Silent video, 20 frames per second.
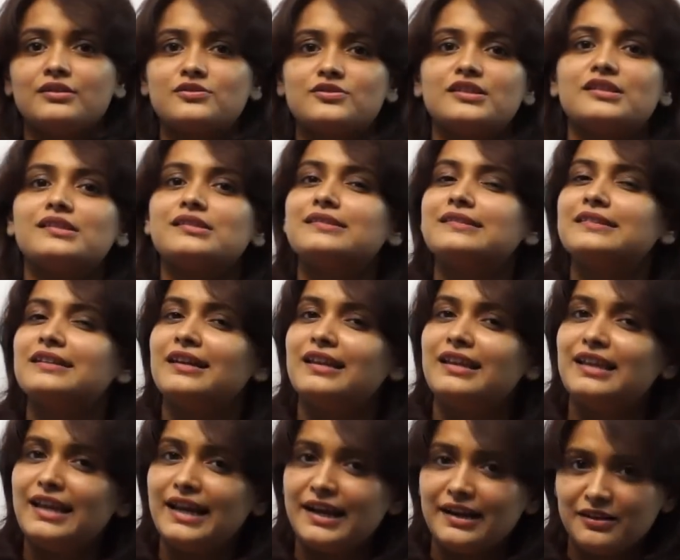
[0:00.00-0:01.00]
Just
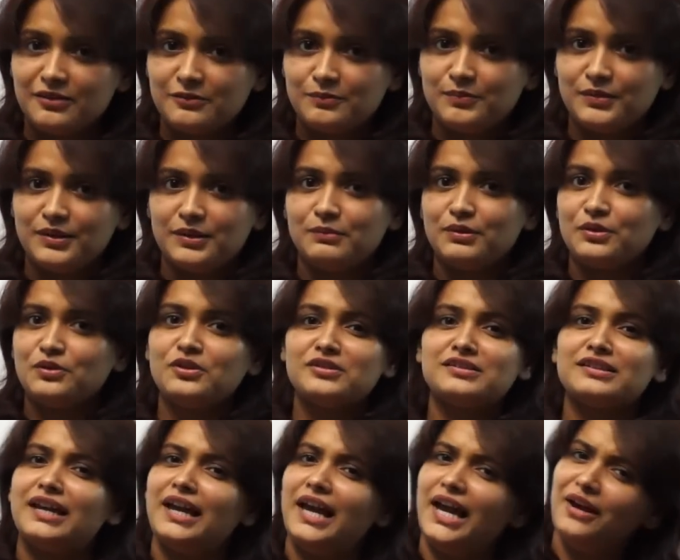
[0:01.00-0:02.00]
let it be,
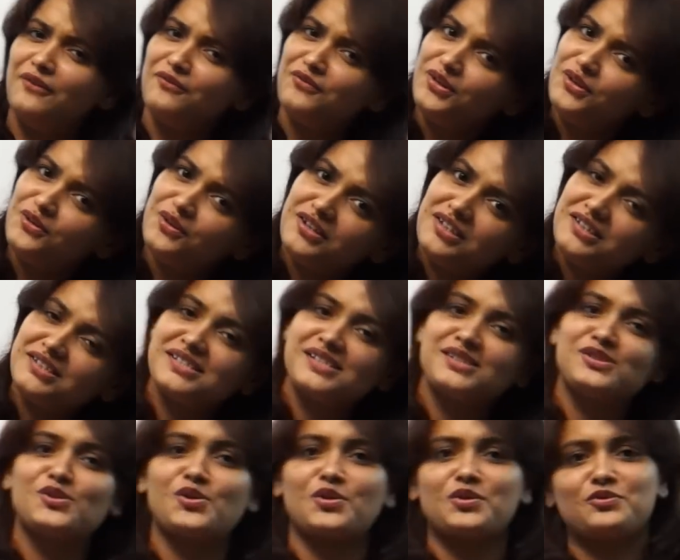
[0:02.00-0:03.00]
because every audience
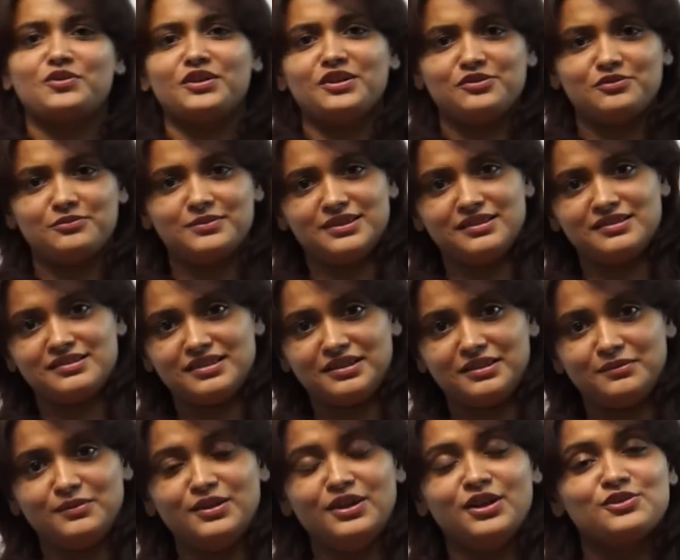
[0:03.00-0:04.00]
is not going to be the
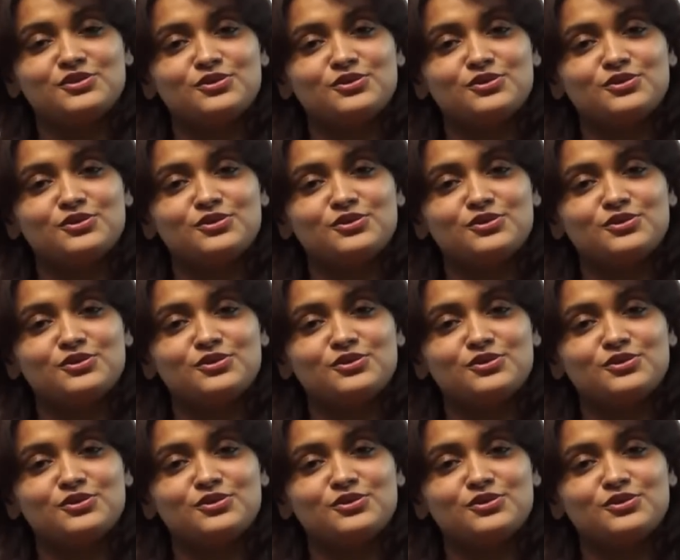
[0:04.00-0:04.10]
same.